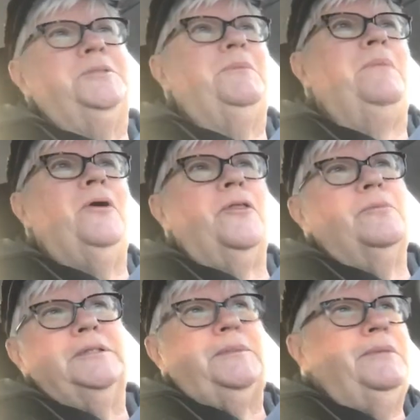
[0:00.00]
My mother
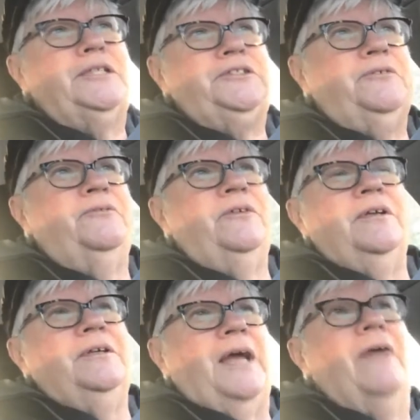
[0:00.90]
was a mix of
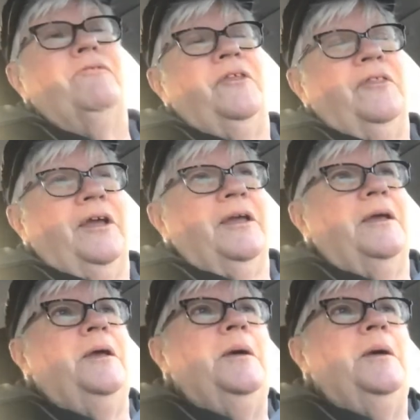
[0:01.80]
everything.